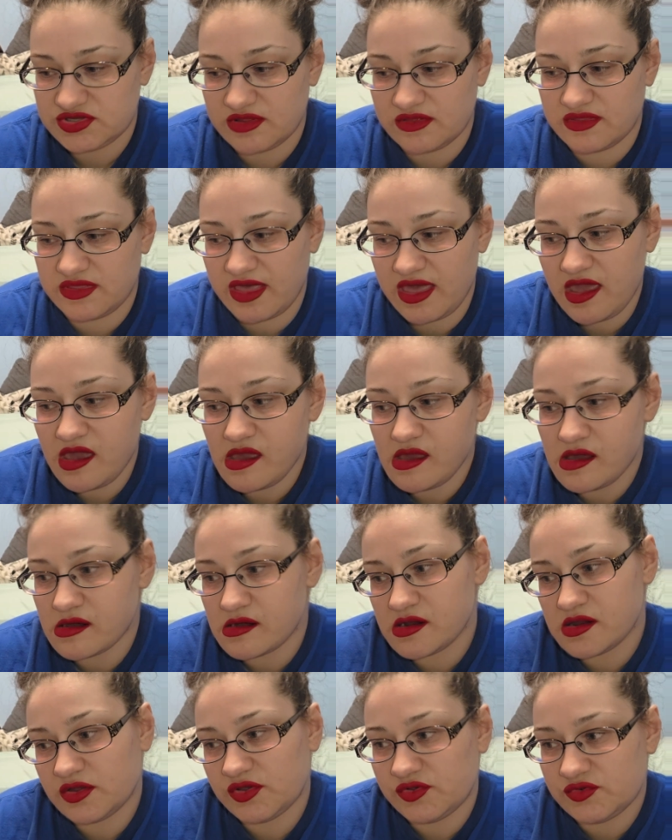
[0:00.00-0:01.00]
They
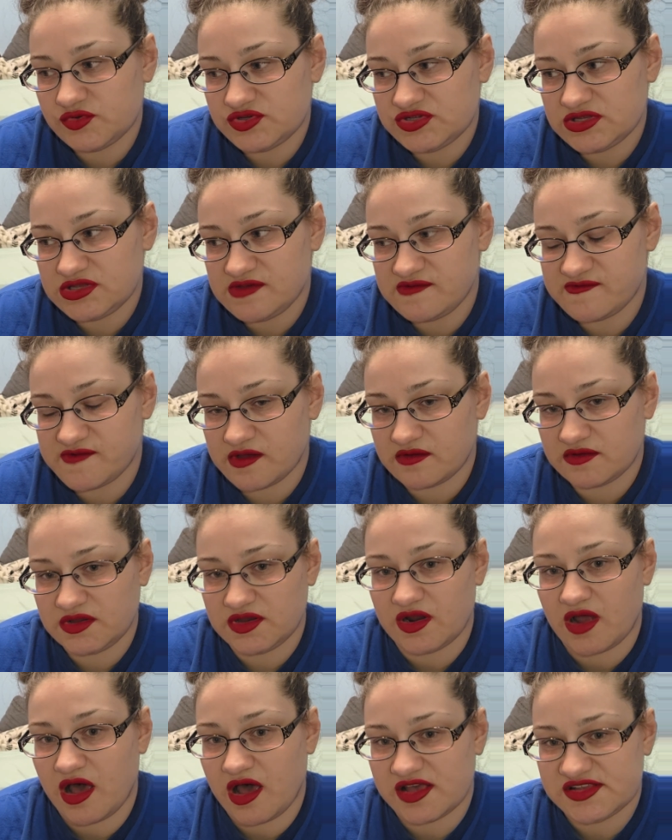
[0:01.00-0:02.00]
are usually found
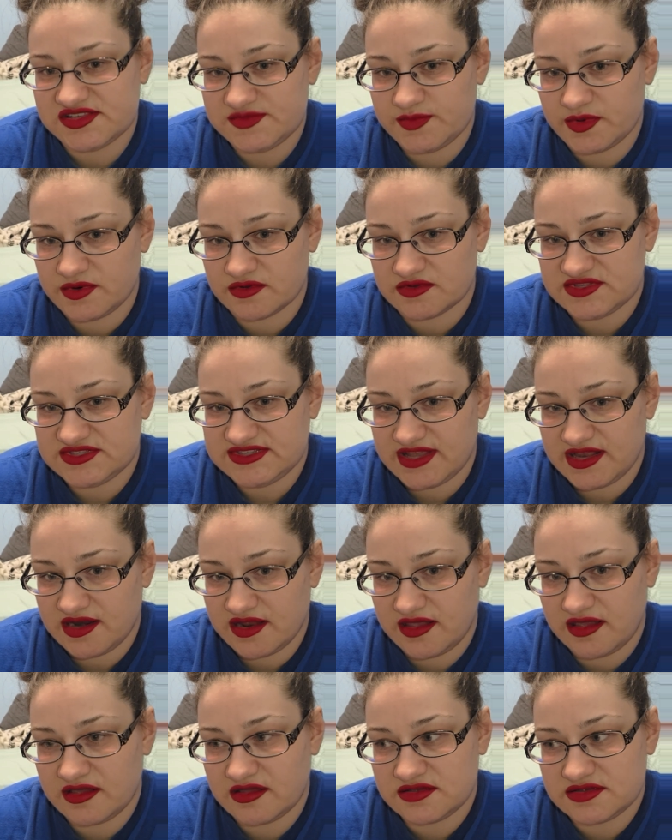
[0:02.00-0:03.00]
in hospital
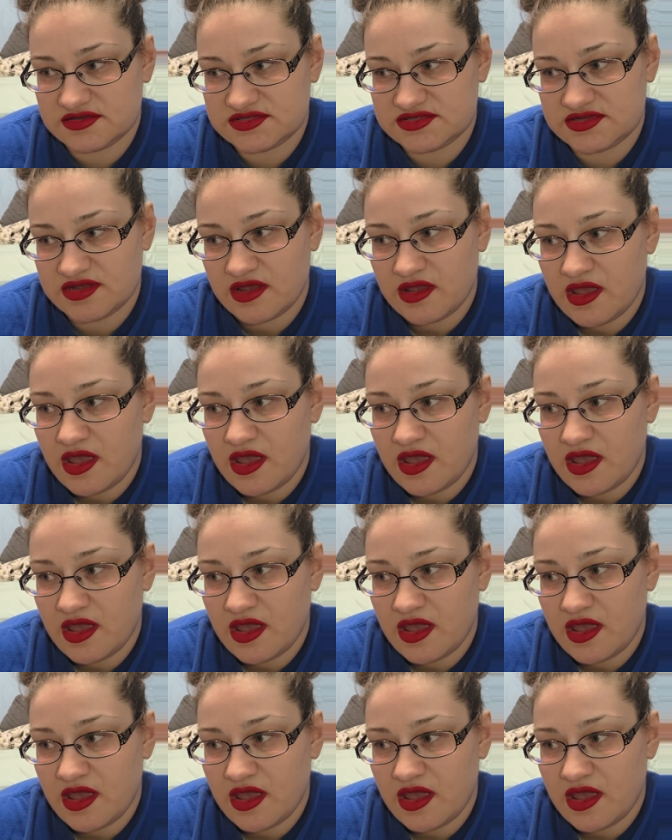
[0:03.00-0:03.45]
settings